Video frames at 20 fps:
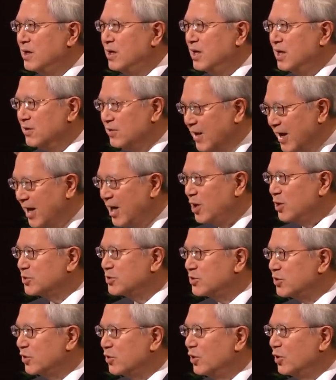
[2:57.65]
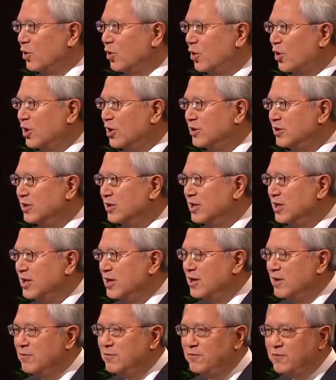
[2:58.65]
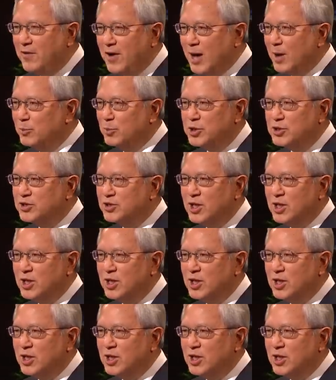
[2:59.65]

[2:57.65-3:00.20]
In the house of the Lord, families